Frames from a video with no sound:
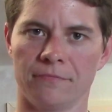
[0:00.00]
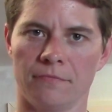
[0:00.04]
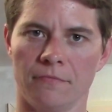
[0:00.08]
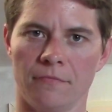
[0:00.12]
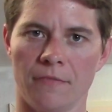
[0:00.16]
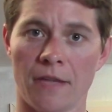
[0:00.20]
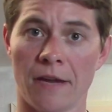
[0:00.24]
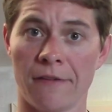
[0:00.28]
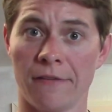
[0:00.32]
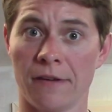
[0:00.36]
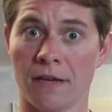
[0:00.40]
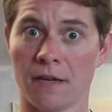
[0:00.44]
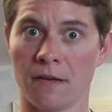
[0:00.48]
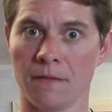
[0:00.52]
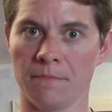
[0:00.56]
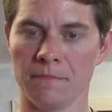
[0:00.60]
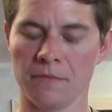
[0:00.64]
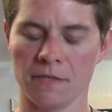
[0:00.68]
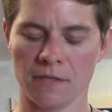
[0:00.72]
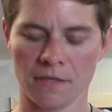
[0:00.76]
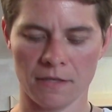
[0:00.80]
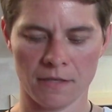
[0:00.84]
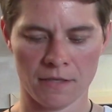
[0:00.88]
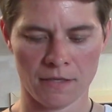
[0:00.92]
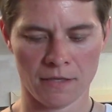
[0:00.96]
there it
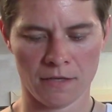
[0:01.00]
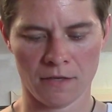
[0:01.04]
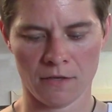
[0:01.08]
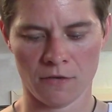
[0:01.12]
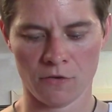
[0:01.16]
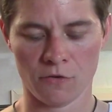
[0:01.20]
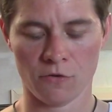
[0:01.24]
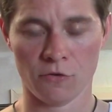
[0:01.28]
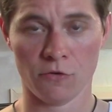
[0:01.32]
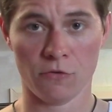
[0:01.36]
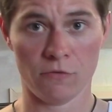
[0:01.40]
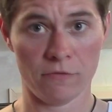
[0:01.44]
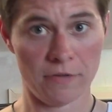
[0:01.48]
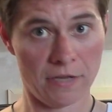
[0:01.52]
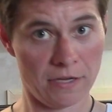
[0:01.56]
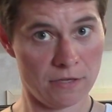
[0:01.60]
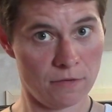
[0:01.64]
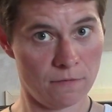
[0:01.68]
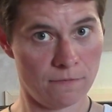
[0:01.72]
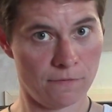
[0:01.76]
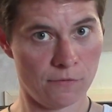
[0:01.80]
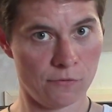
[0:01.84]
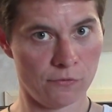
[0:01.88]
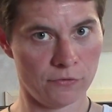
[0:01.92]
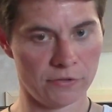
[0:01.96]
comes, or there
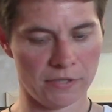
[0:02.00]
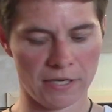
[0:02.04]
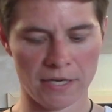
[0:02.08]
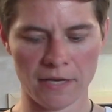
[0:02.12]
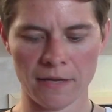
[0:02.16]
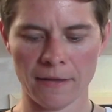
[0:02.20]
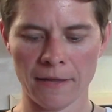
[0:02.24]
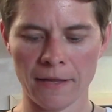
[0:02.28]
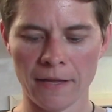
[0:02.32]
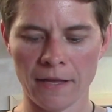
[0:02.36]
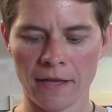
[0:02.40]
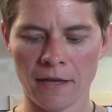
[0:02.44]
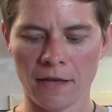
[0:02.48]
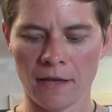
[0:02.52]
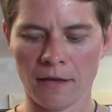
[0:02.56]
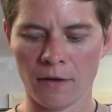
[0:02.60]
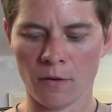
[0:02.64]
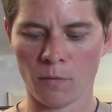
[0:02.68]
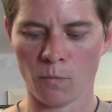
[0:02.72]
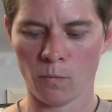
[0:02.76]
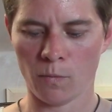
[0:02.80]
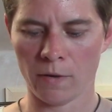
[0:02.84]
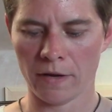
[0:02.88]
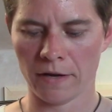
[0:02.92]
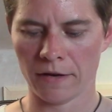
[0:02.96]
you force it,
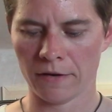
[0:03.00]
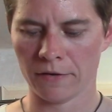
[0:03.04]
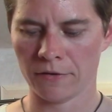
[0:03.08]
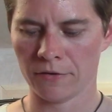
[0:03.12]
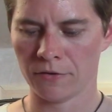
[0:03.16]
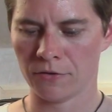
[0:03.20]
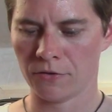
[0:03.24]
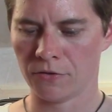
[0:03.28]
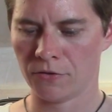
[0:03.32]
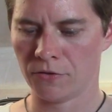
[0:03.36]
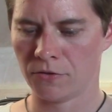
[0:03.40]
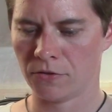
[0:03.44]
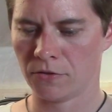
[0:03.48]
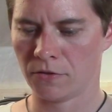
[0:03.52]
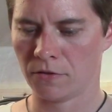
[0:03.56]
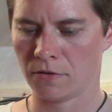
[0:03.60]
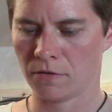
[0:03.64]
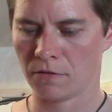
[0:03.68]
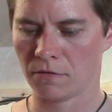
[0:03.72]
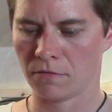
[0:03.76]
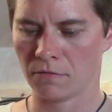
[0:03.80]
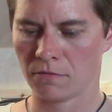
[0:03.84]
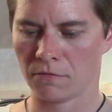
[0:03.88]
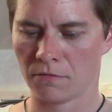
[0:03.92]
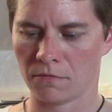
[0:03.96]
whereas
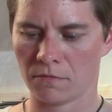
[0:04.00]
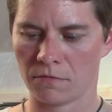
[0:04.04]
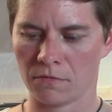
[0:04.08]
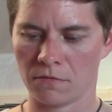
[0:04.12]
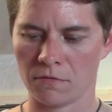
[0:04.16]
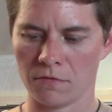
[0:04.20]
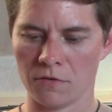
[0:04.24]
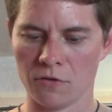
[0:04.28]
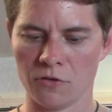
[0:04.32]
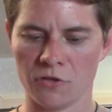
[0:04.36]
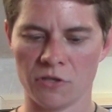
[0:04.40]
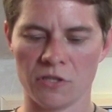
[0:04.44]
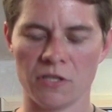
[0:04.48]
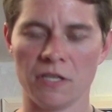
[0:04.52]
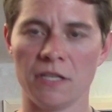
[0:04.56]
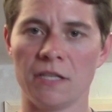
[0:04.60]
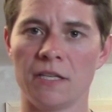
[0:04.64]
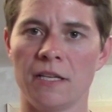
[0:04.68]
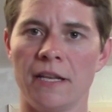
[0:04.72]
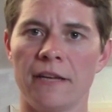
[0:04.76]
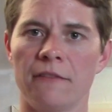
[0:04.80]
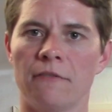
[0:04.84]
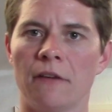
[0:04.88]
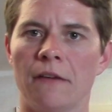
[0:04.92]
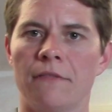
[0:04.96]
you just need to
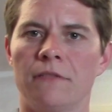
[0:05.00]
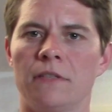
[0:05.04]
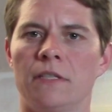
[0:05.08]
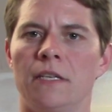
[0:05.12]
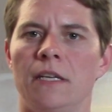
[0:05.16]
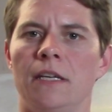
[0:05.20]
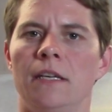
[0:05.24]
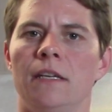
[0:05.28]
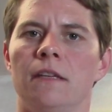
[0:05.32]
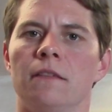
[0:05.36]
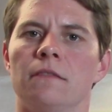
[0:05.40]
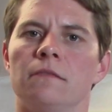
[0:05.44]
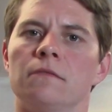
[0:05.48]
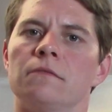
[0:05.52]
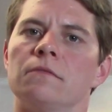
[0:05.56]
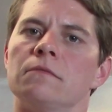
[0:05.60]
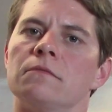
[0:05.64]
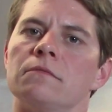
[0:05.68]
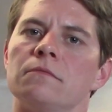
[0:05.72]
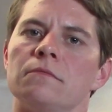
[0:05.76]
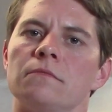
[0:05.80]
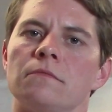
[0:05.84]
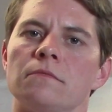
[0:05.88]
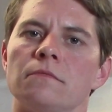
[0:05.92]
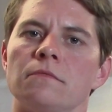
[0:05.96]
let gravity
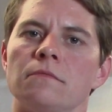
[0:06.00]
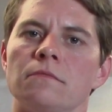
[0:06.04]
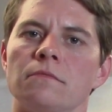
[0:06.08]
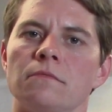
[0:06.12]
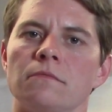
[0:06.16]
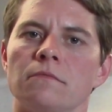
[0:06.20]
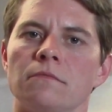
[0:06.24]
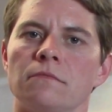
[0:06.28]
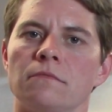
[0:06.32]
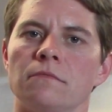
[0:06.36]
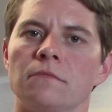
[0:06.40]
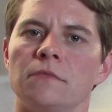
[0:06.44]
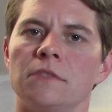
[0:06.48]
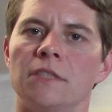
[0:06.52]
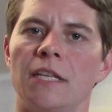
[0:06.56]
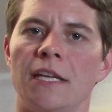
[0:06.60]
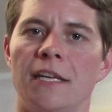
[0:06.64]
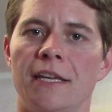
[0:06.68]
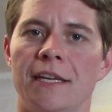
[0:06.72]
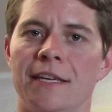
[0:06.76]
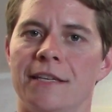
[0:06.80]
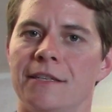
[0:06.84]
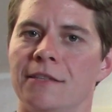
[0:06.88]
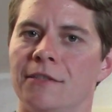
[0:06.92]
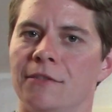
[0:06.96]

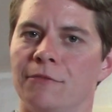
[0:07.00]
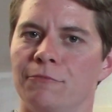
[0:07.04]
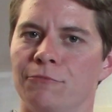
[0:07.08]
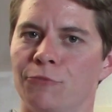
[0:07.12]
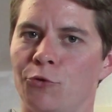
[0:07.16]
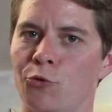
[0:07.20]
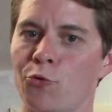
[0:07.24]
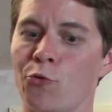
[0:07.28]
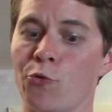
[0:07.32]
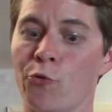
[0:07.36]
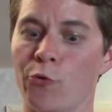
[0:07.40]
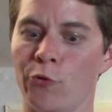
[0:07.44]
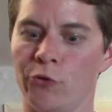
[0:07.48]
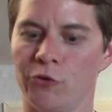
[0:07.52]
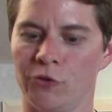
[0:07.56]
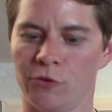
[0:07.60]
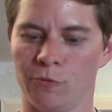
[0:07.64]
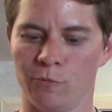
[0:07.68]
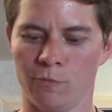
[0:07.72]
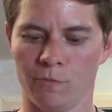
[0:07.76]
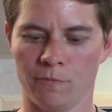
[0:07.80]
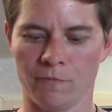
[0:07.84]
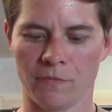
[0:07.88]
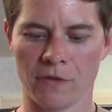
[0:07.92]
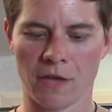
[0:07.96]
take its
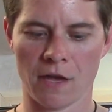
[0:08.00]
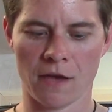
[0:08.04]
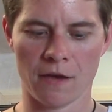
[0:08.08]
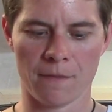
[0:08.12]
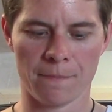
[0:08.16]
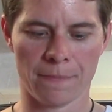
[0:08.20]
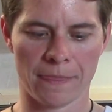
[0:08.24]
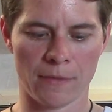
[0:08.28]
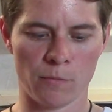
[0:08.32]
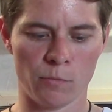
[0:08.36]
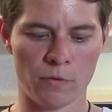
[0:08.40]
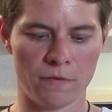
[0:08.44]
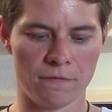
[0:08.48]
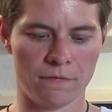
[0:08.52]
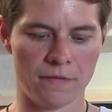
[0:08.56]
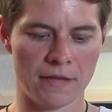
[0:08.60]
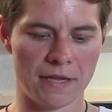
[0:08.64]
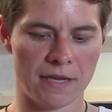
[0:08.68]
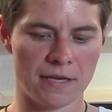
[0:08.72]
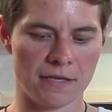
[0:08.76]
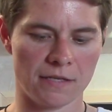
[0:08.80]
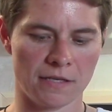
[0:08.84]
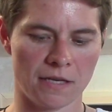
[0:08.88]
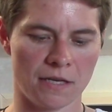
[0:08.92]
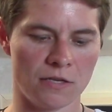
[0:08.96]
course with
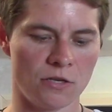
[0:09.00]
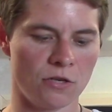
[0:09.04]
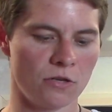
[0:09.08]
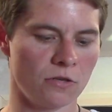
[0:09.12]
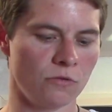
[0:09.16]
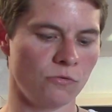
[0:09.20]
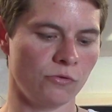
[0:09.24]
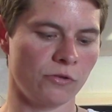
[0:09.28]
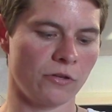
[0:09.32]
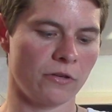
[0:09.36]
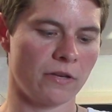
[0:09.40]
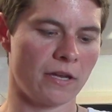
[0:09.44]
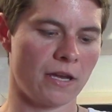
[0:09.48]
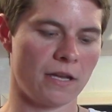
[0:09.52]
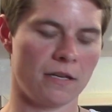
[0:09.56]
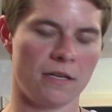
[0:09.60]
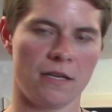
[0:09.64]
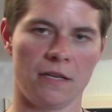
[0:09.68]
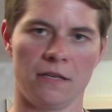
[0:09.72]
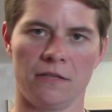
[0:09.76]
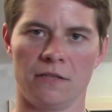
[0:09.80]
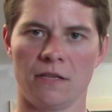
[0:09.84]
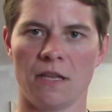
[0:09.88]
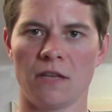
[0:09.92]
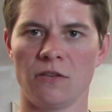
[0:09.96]
this. And you can also get an
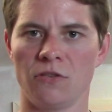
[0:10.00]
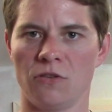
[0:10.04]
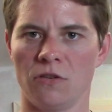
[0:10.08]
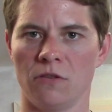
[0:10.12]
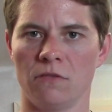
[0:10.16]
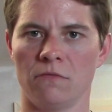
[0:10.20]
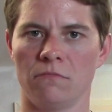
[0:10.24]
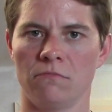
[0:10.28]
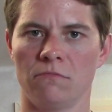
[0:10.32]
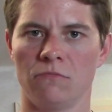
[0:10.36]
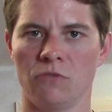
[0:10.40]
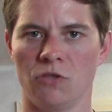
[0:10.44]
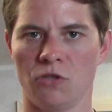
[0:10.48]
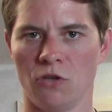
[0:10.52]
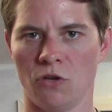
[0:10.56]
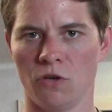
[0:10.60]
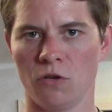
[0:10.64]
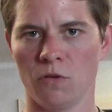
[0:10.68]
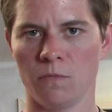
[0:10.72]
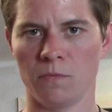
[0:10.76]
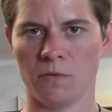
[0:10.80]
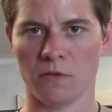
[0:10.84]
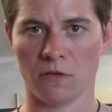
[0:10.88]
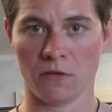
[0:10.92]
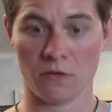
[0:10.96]
extension
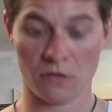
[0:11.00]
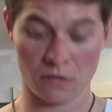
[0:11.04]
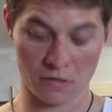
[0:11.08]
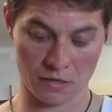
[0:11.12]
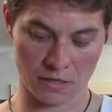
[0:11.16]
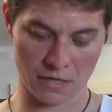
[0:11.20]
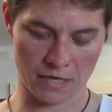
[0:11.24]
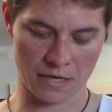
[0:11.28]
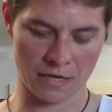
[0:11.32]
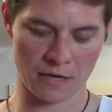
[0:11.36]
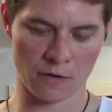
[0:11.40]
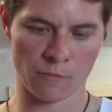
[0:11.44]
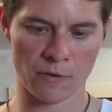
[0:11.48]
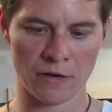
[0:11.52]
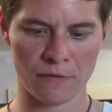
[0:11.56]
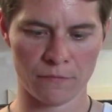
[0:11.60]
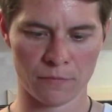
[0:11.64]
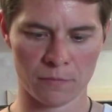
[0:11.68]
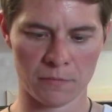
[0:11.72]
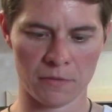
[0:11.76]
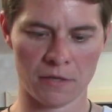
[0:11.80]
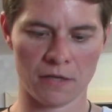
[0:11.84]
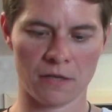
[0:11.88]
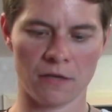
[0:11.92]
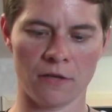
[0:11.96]
tube so you can get it away
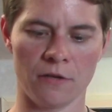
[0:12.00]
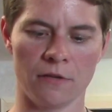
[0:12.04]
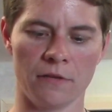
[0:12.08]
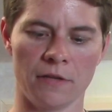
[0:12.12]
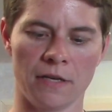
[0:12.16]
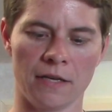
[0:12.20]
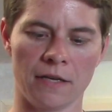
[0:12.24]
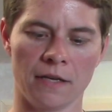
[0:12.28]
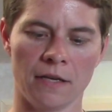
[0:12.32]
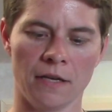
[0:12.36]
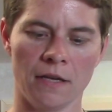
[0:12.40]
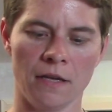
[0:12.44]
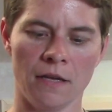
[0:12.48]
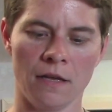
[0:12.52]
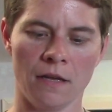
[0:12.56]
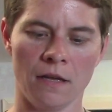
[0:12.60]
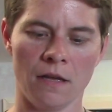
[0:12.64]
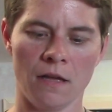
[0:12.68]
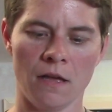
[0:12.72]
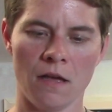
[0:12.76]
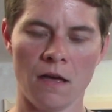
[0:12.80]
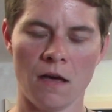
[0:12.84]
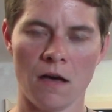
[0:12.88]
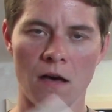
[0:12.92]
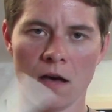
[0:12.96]
from your clothing.
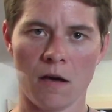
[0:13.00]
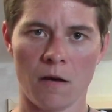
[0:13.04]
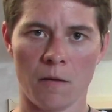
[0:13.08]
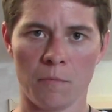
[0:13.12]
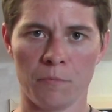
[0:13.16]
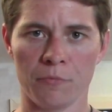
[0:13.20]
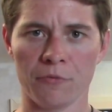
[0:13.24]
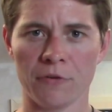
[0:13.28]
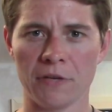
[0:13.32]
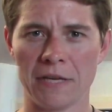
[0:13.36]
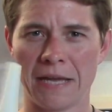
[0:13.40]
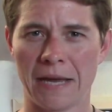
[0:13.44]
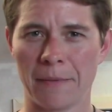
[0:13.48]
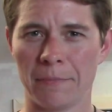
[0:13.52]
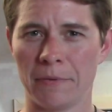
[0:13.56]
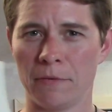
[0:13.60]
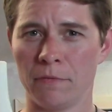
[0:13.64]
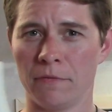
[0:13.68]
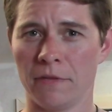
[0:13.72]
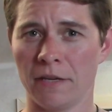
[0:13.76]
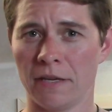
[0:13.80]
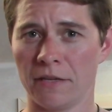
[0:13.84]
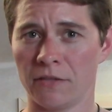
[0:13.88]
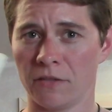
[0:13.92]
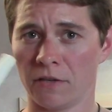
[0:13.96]
I'm pretty happy with
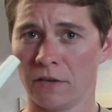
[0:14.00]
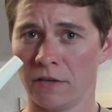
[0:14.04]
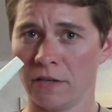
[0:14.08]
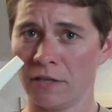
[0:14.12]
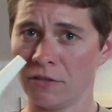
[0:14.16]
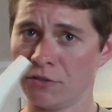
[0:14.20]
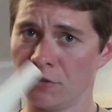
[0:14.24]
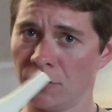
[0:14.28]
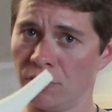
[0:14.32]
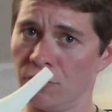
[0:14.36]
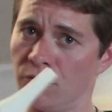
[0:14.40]
this. I actually